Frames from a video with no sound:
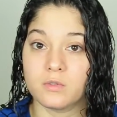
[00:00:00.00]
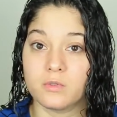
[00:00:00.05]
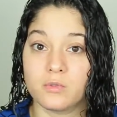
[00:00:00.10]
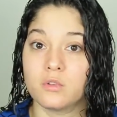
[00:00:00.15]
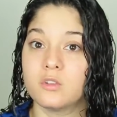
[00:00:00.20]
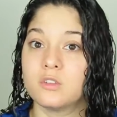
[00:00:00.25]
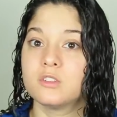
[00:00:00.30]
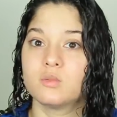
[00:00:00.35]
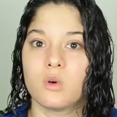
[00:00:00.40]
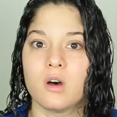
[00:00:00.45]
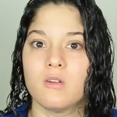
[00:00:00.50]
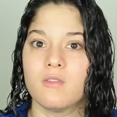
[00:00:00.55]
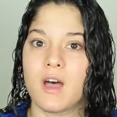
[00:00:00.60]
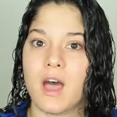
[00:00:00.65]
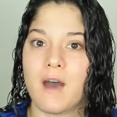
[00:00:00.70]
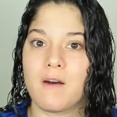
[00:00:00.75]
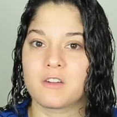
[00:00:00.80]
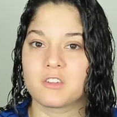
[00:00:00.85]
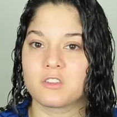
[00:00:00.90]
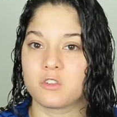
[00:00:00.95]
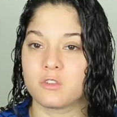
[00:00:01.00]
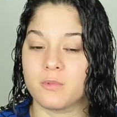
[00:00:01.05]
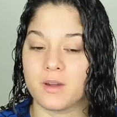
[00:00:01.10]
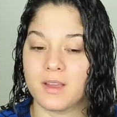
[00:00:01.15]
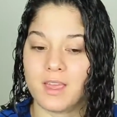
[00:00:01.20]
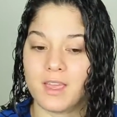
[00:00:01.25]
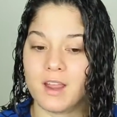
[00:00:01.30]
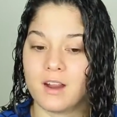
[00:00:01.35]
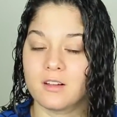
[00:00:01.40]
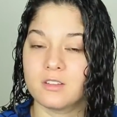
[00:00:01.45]
a full 12 hours for my
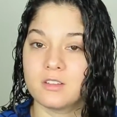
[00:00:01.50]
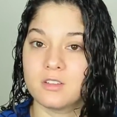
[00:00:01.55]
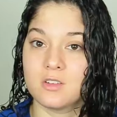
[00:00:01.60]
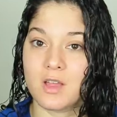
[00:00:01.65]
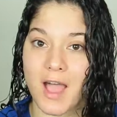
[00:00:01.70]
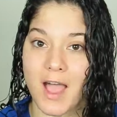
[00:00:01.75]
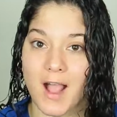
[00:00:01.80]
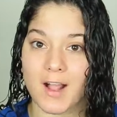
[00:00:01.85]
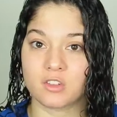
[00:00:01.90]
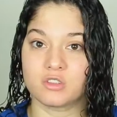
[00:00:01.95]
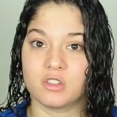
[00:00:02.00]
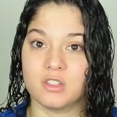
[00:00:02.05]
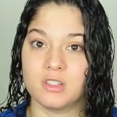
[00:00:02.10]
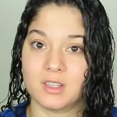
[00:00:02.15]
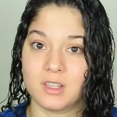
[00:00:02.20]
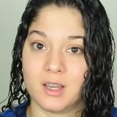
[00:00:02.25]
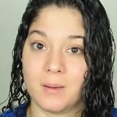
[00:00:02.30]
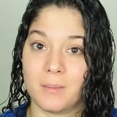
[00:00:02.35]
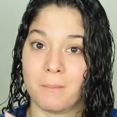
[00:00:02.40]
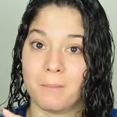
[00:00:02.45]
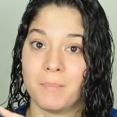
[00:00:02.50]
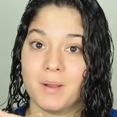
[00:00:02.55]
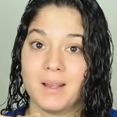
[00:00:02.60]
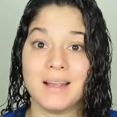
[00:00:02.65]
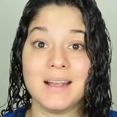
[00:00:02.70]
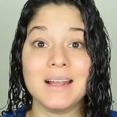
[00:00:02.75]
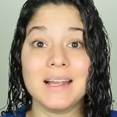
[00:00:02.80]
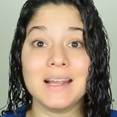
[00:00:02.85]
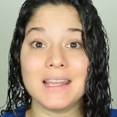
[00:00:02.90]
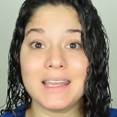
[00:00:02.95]
hair to actually
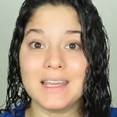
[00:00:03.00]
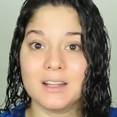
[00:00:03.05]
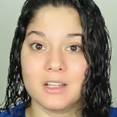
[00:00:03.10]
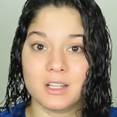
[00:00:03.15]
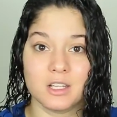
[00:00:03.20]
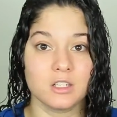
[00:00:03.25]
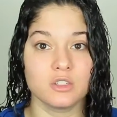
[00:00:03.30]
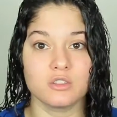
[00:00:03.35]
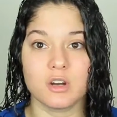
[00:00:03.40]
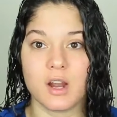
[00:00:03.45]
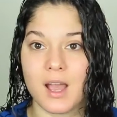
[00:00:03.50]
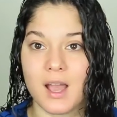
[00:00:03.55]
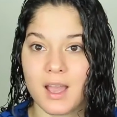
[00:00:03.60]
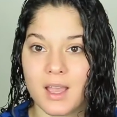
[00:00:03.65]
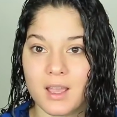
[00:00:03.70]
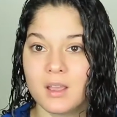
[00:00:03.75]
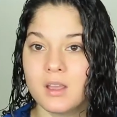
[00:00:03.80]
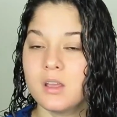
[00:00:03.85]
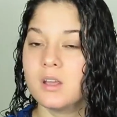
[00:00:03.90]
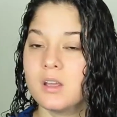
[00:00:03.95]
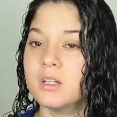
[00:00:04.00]
completely dry.